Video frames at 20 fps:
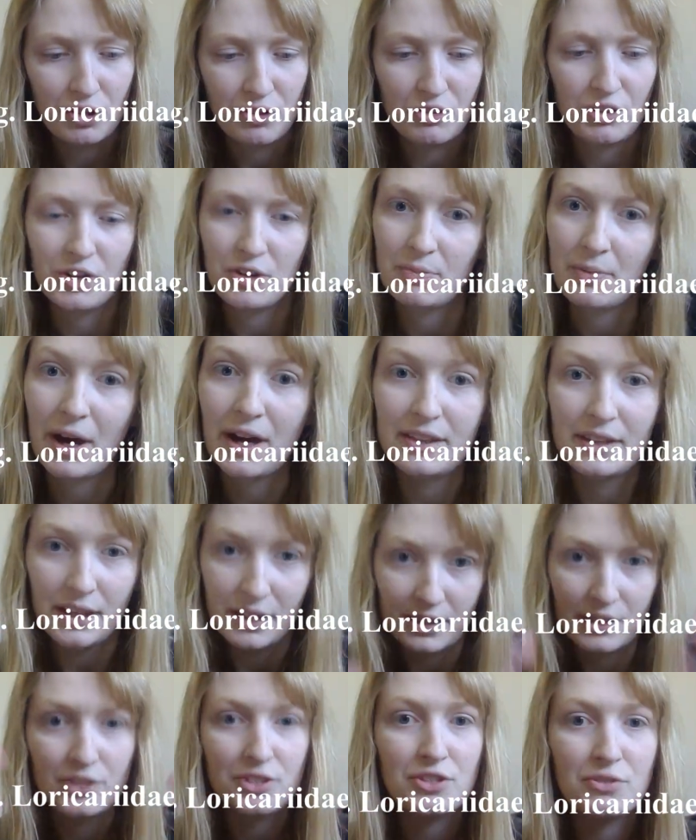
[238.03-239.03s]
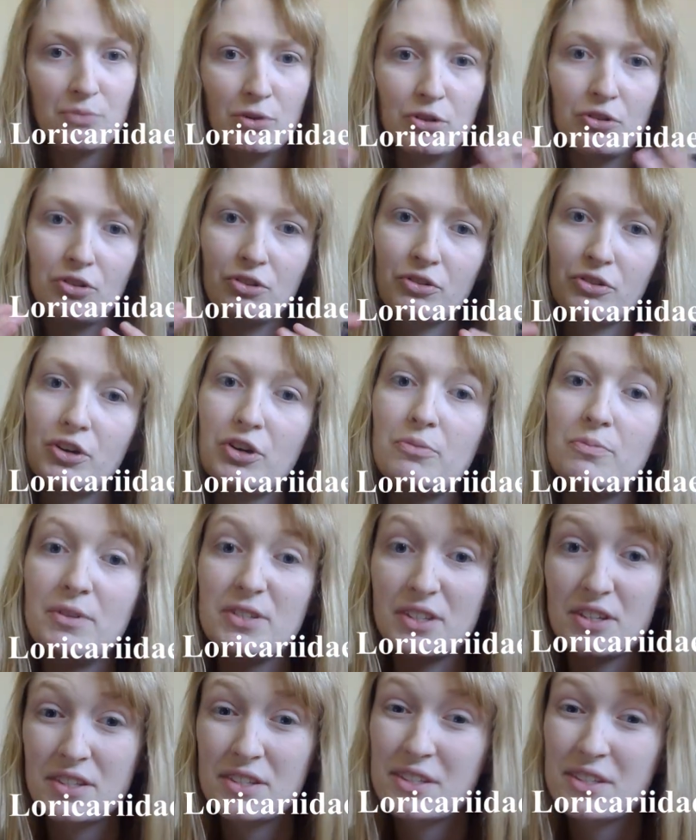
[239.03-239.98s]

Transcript: group and then the smaller group is a